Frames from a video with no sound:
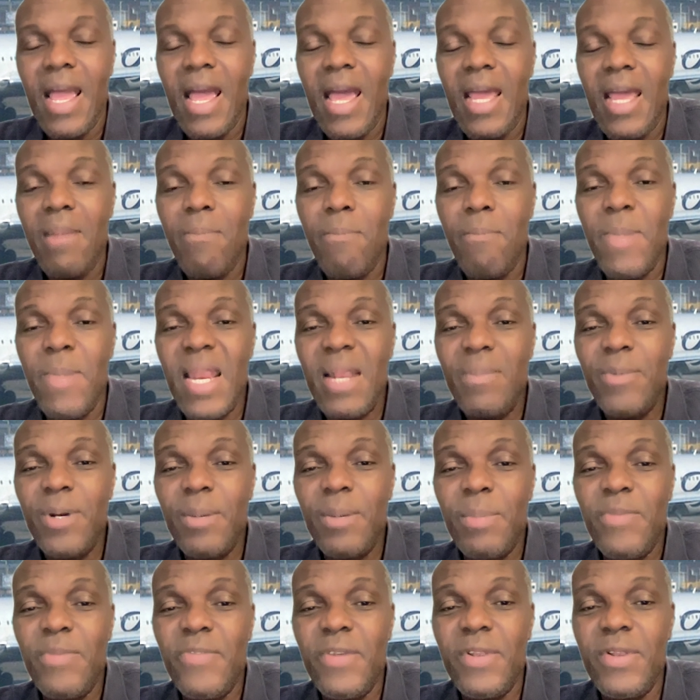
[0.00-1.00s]
At a
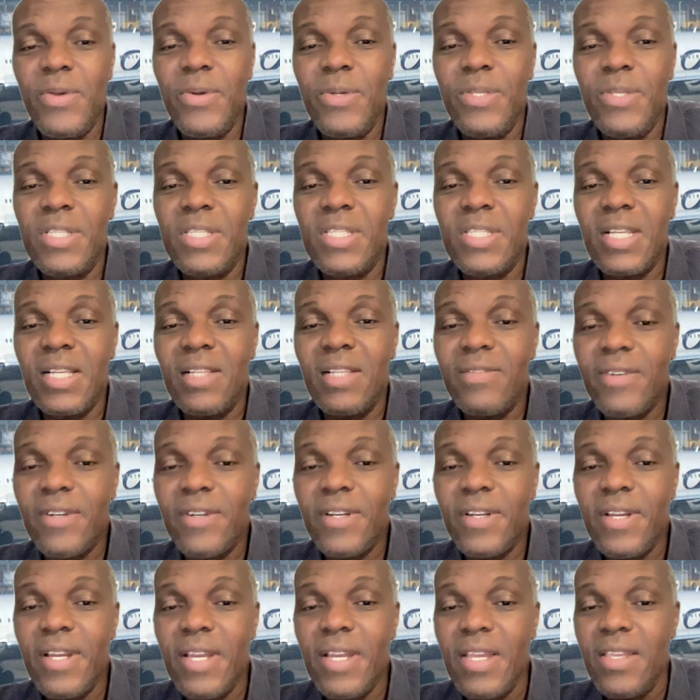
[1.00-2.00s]
minimum, if you're doing
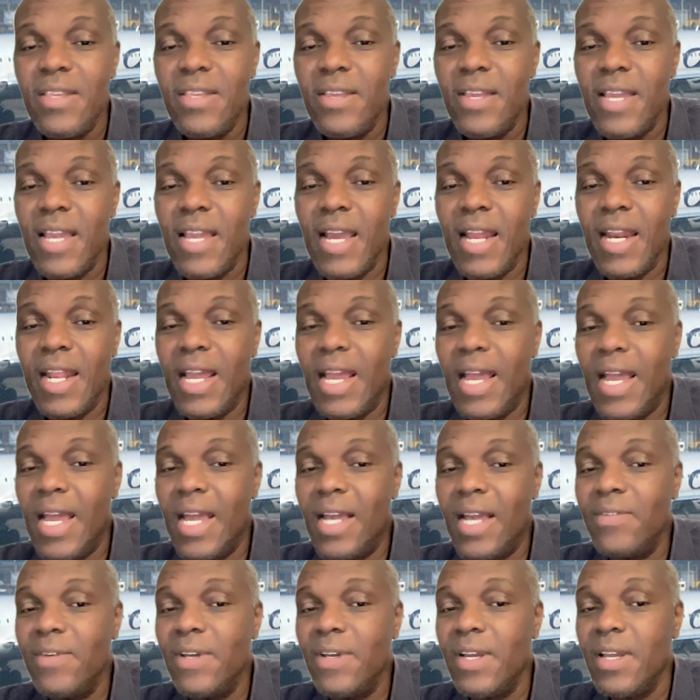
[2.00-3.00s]
silver, you got to
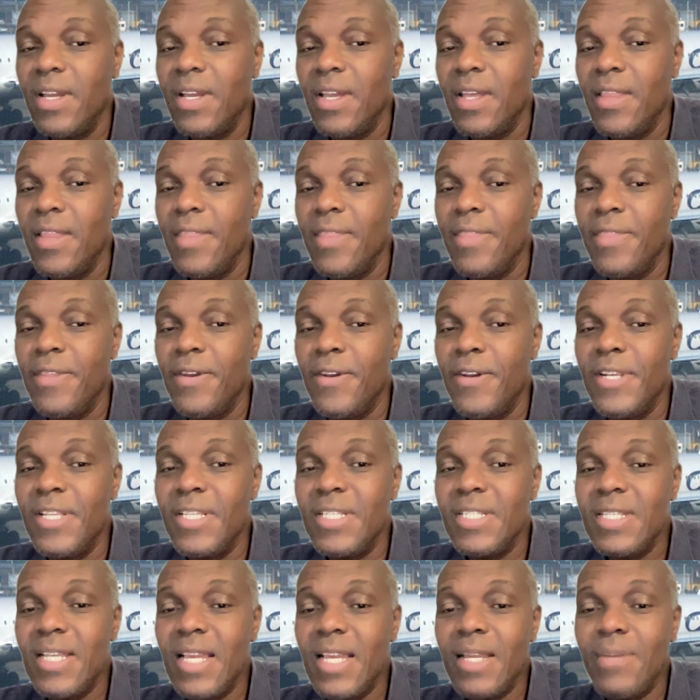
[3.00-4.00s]
have
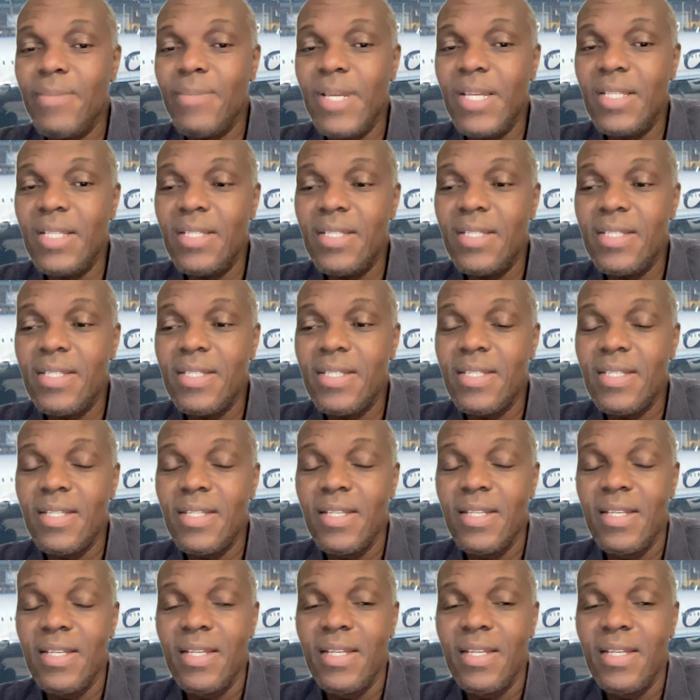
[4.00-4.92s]
30 segments,